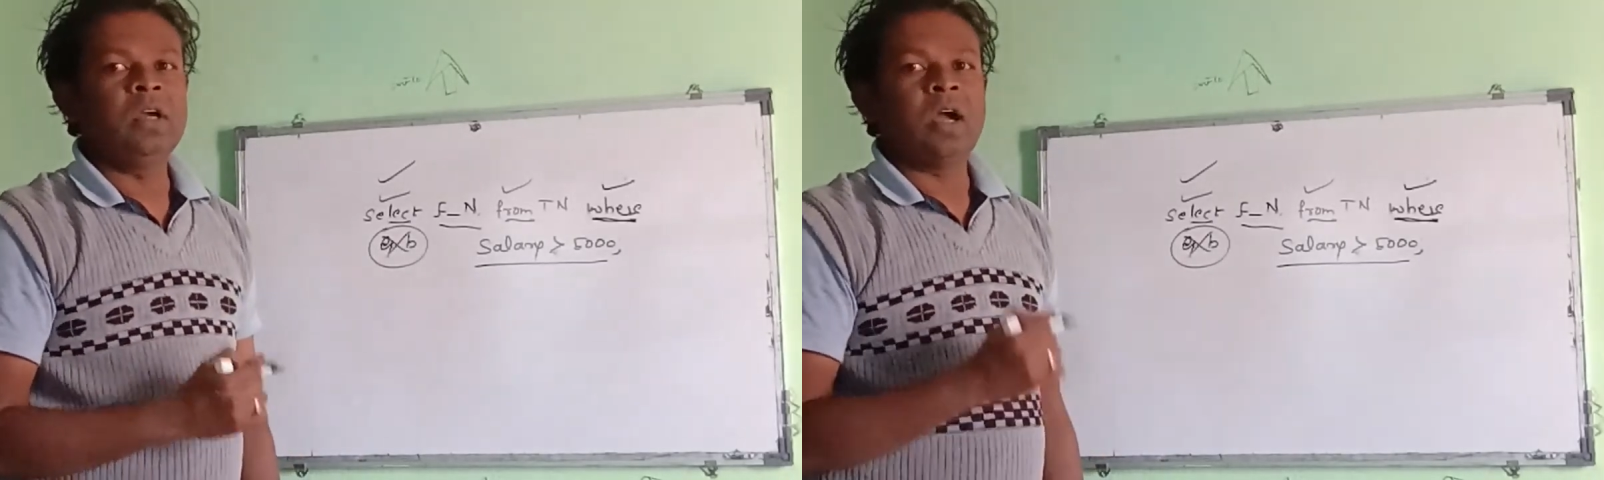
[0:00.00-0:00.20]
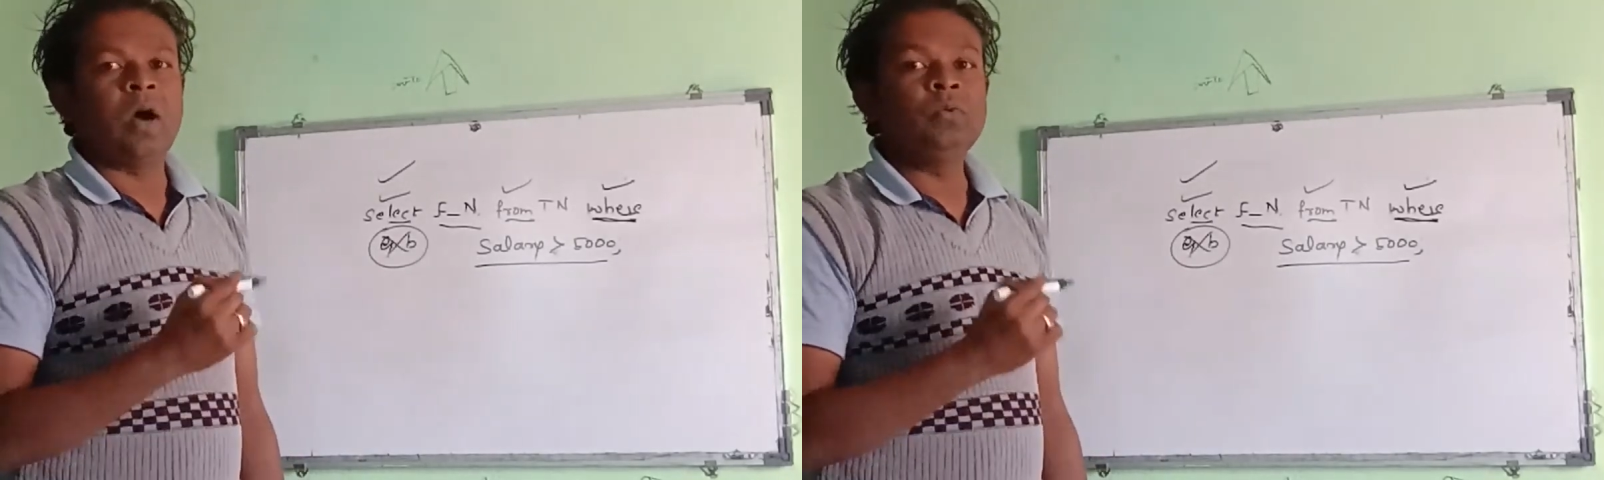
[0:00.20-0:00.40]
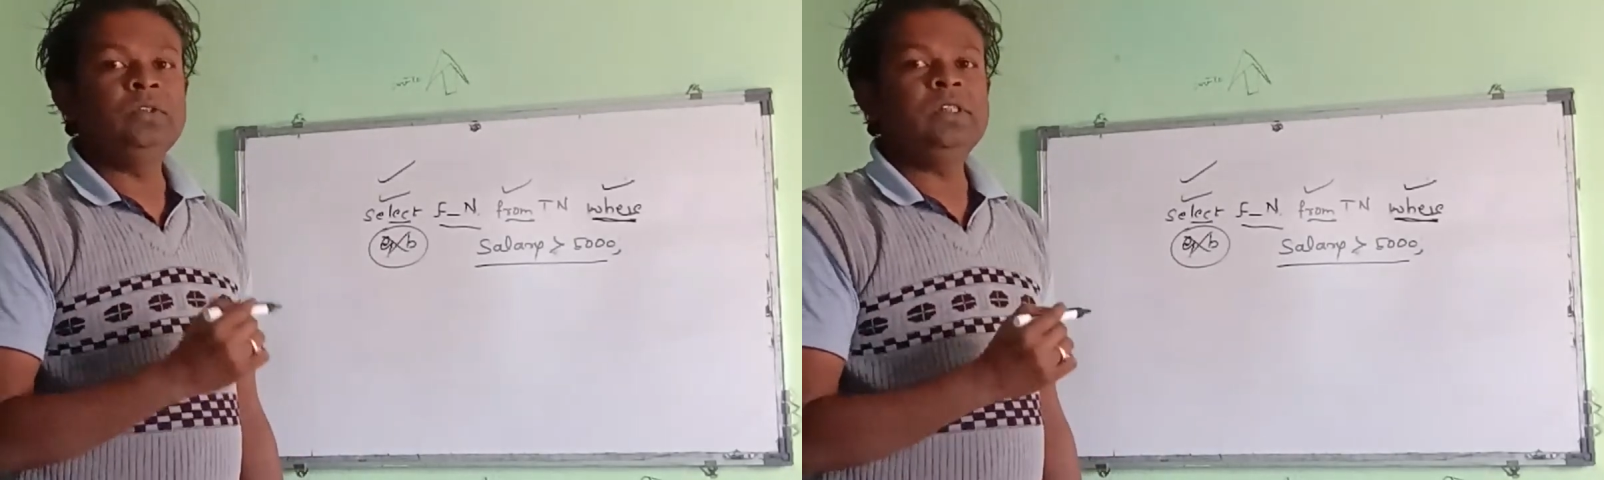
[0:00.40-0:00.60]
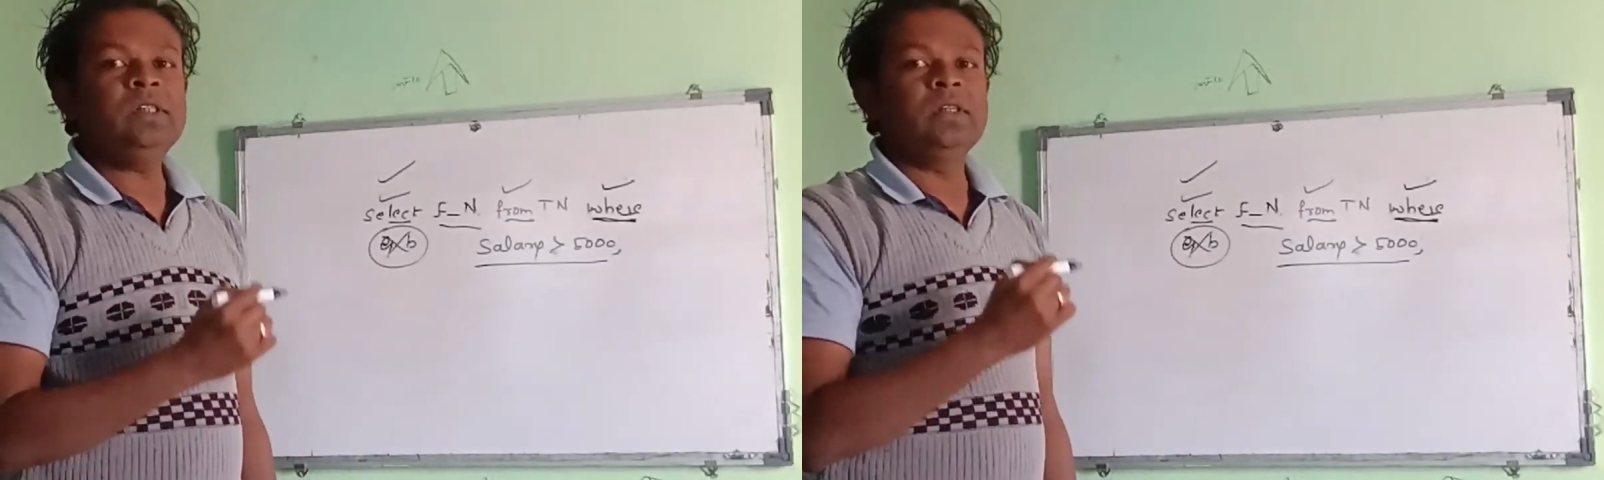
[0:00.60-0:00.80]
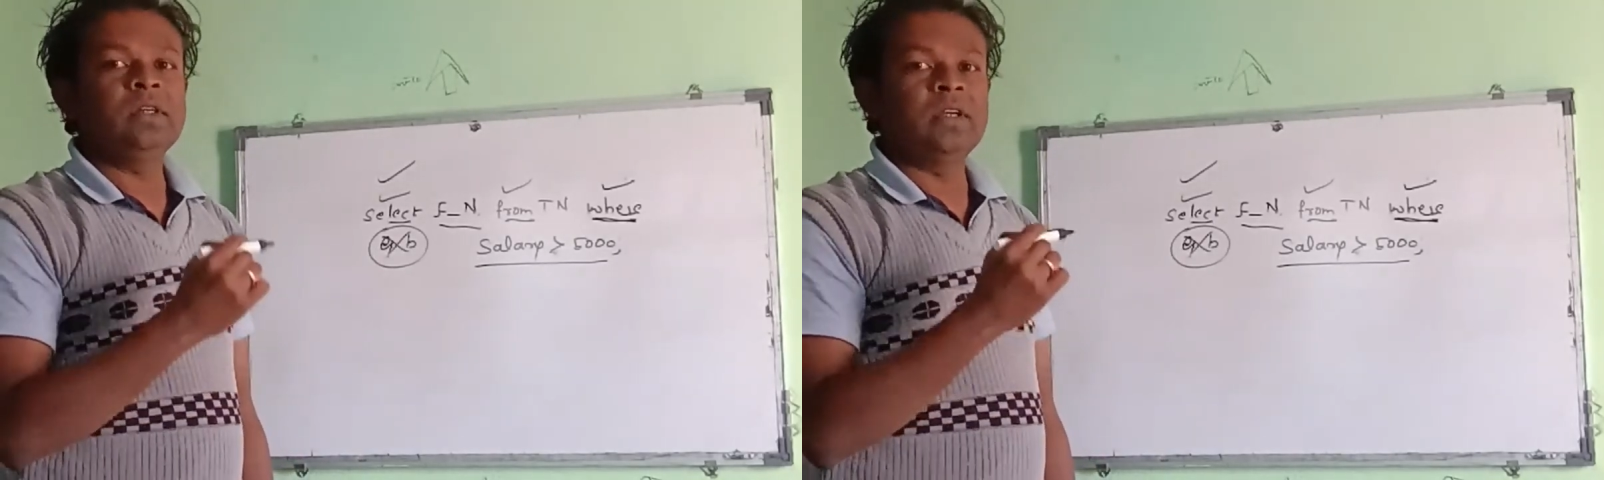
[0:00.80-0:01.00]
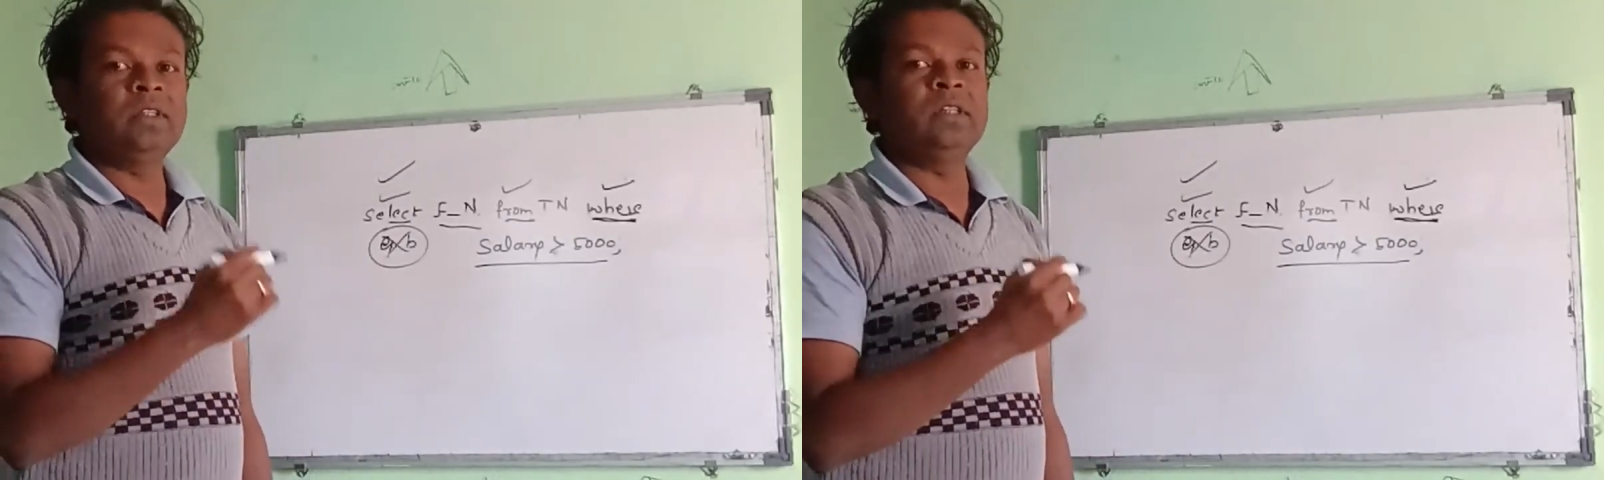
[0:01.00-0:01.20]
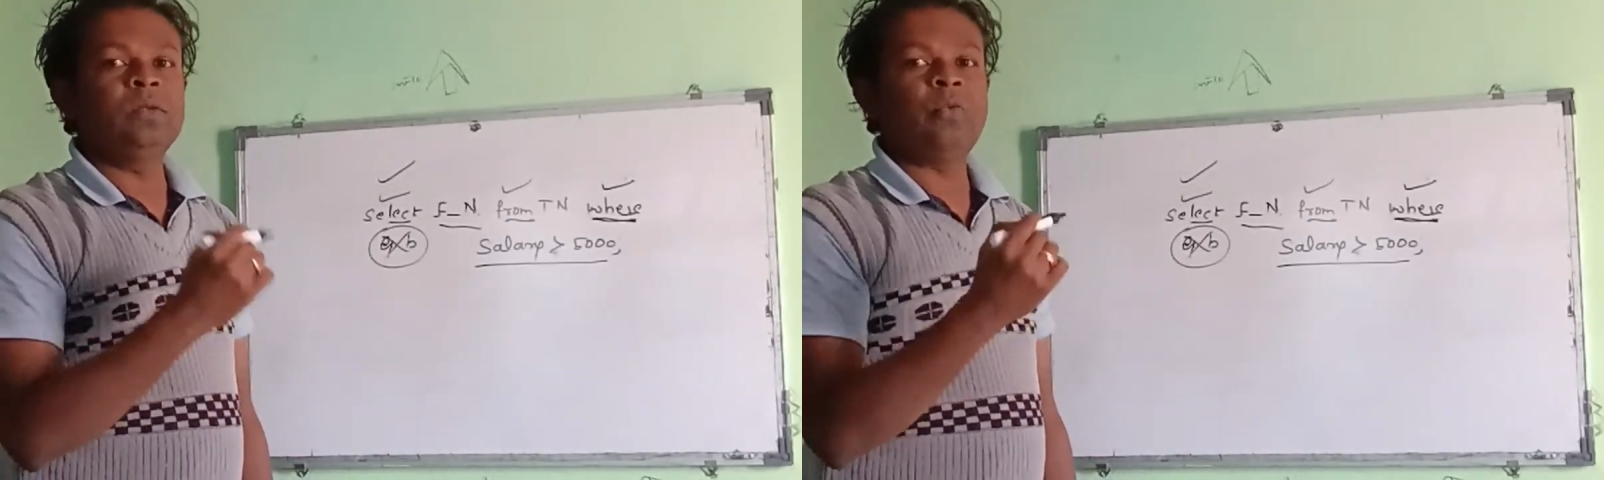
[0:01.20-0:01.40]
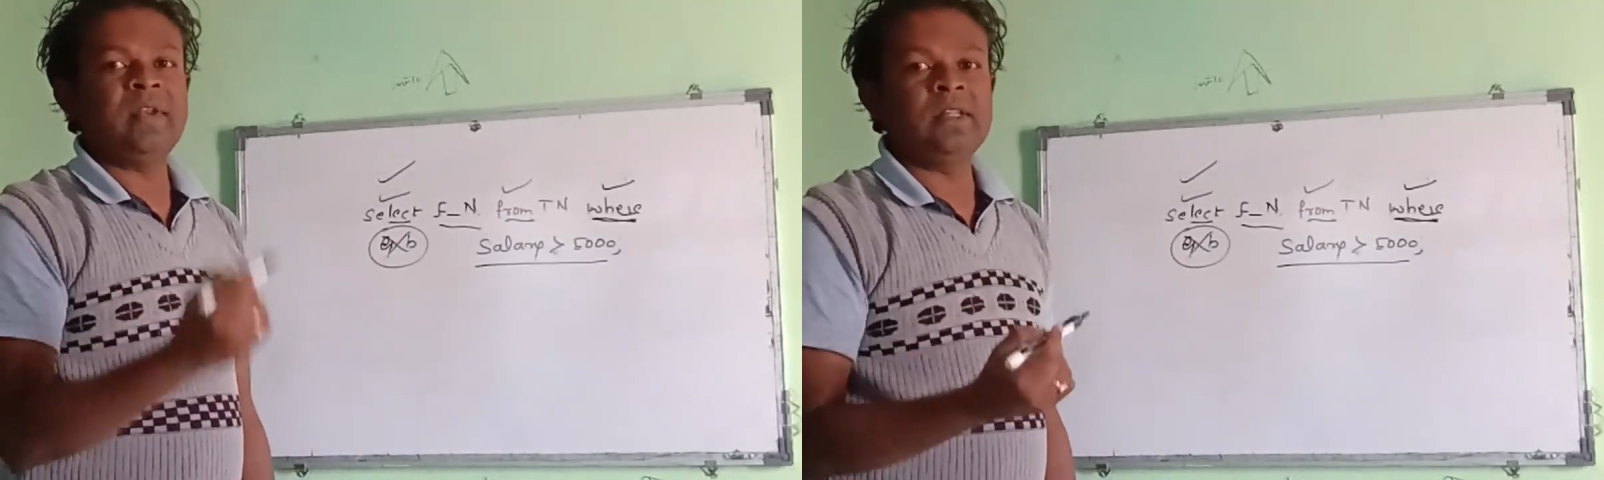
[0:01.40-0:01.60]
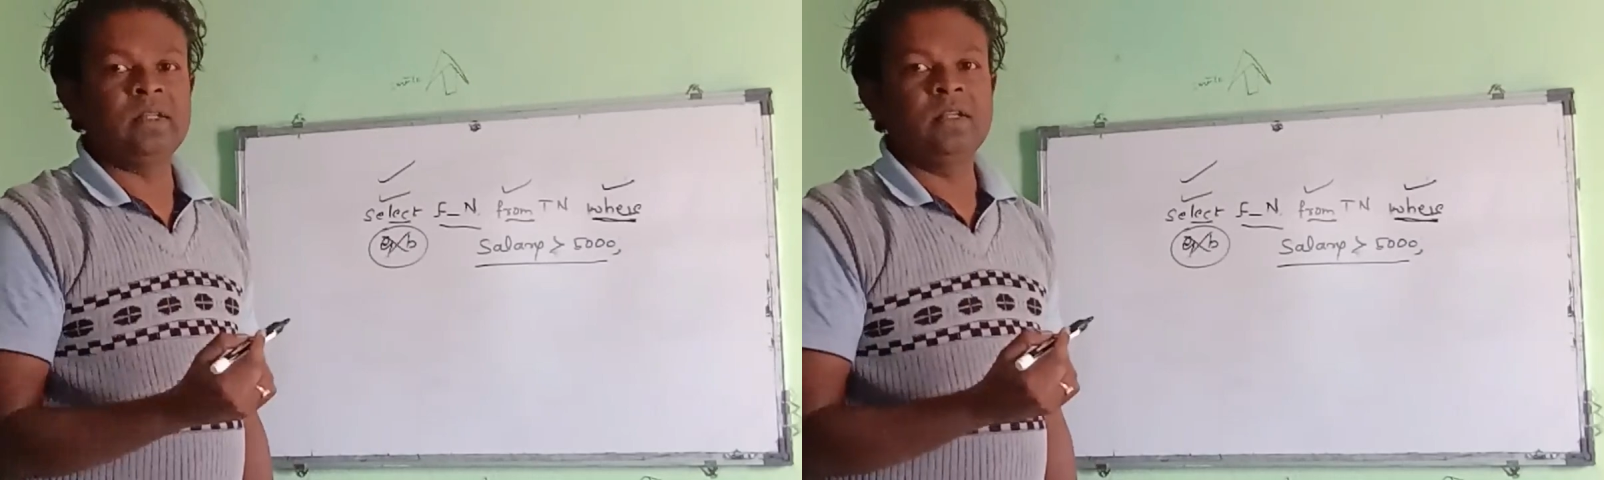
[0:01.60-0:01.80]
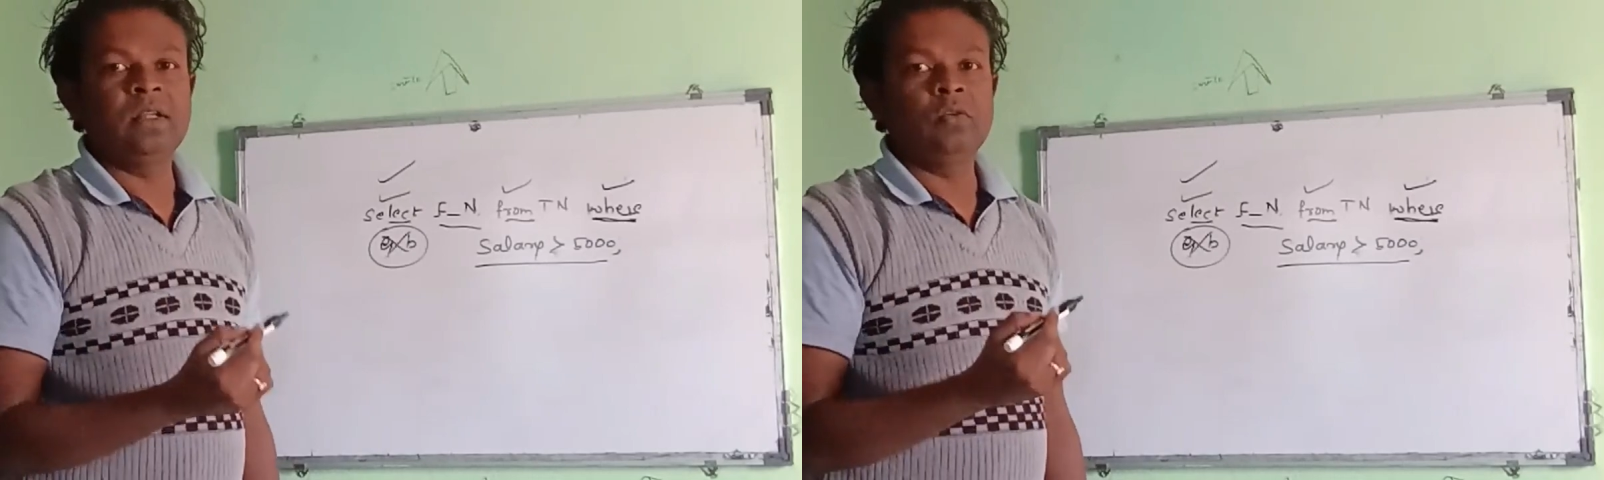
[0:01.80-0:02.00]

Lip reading: how the written query